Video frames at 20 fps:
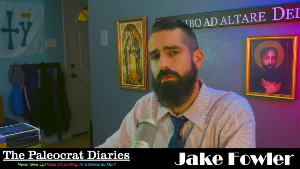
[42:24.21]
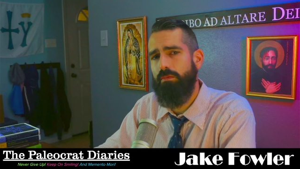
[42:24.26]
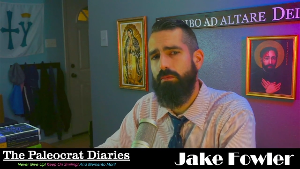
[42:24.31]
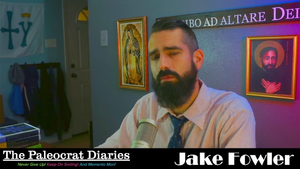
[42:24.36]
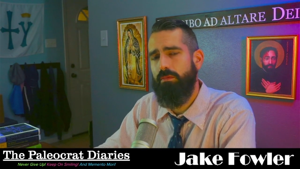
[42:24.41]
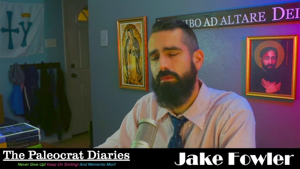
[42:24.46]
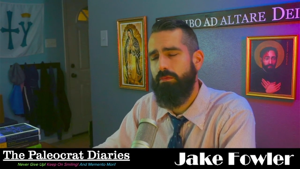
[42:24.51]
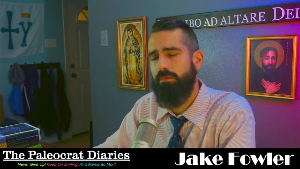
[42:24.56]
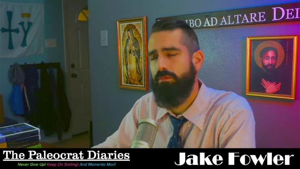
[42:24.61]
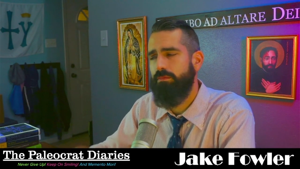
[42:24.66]

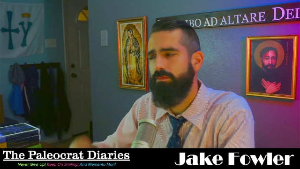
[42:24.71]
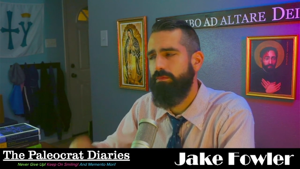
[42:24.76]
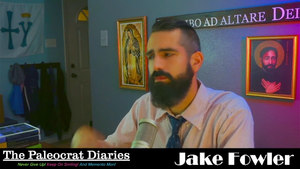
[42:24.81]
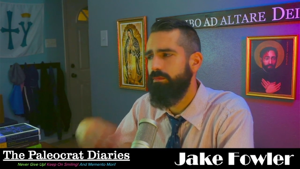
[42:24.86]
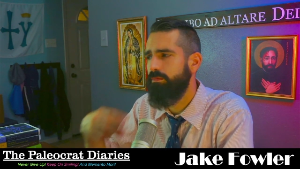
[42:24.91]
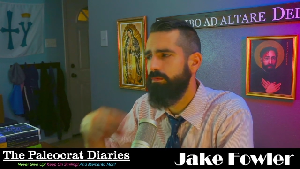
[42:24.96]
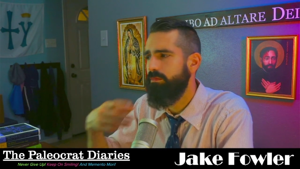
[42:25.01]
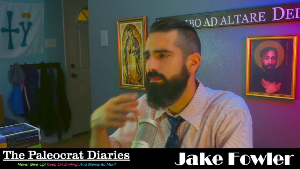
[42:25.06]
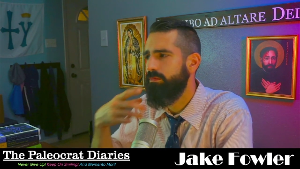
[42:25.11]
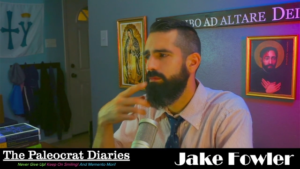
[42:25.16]

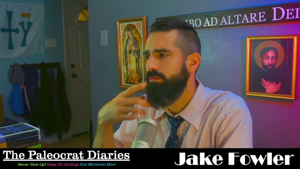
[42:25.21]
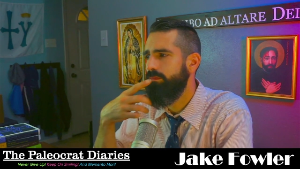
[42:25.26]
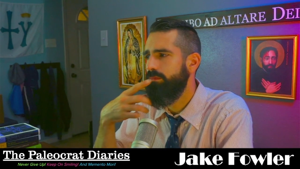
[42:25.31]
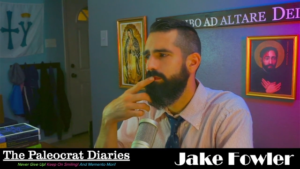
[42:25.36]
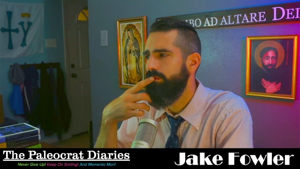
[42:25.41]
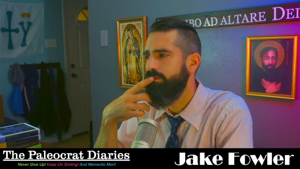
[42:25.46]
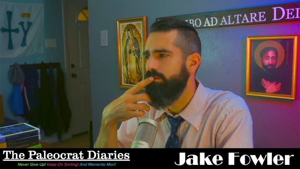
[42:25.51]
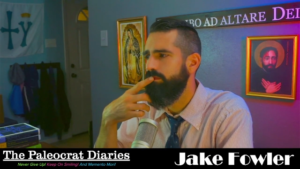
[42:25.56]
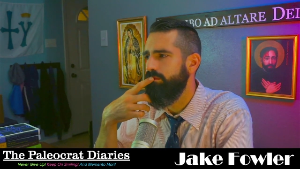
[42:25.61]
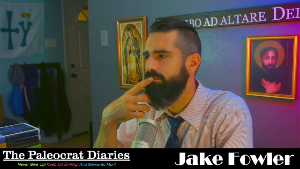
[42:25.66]

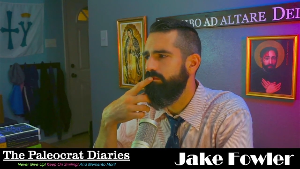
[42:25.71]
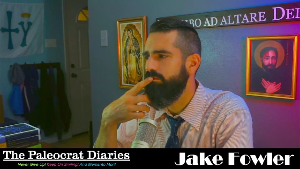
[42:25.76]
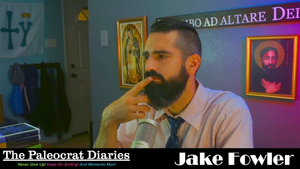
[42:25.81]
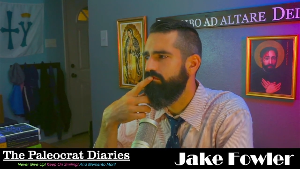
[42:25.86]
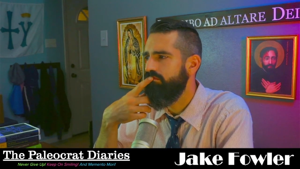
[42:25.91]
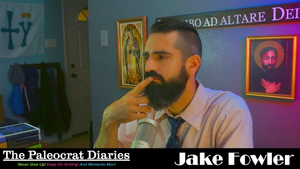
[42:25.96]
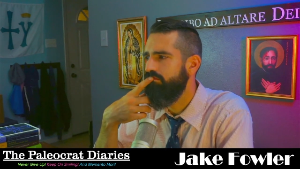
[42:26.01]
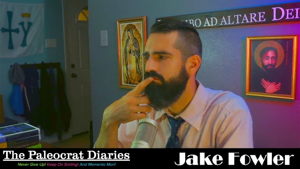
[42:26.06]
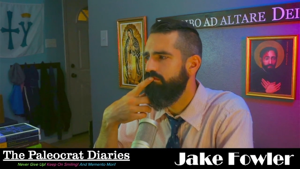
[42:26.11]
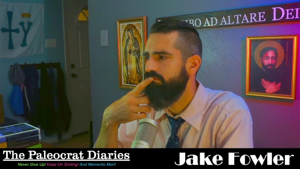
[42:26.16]

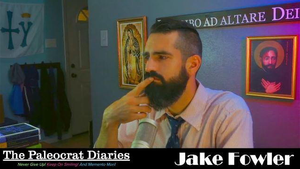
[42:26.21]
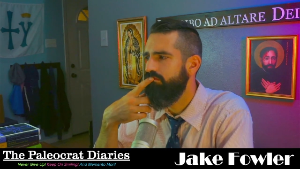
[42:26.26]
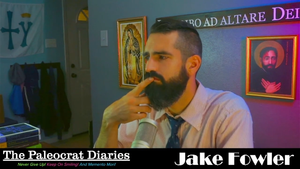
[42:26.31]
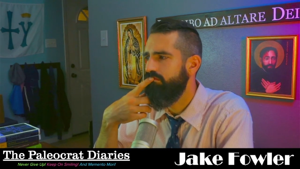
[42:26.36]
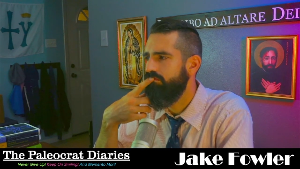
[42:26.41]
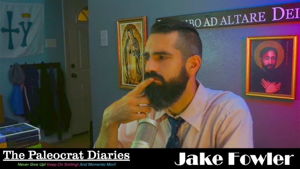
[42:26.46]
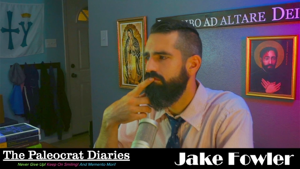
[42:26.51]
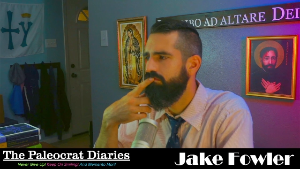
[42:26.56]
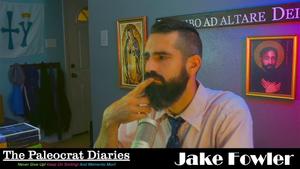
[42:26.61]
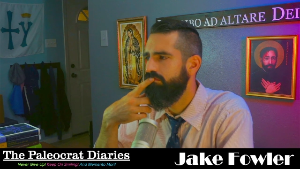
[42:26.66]

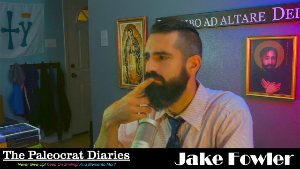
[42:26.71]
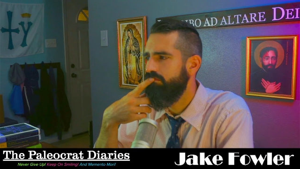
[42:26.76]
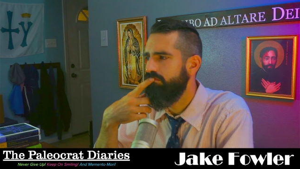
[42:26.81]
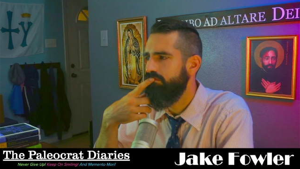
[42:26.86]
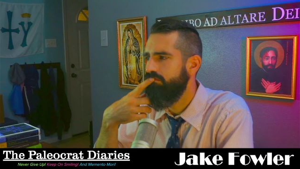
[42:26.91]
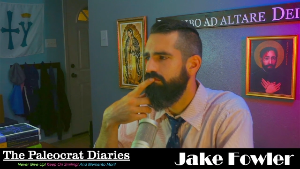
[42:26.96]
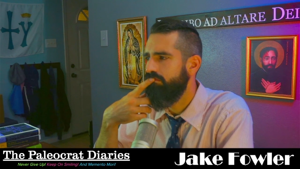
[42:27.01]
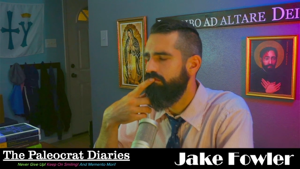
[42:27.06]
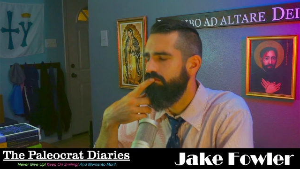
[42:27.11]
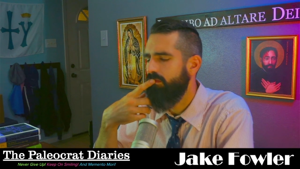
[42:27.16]

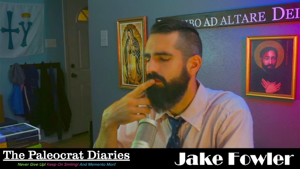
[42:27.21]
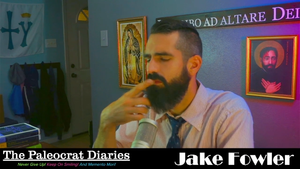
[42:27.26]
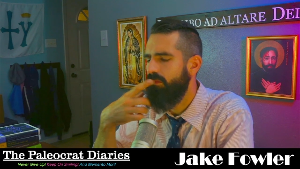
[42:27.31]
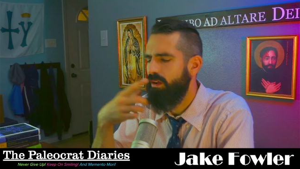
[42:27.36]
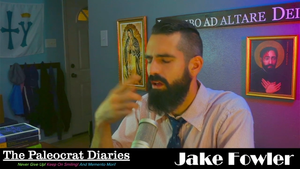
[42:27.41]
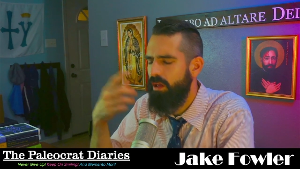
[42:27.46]
(no one is talking)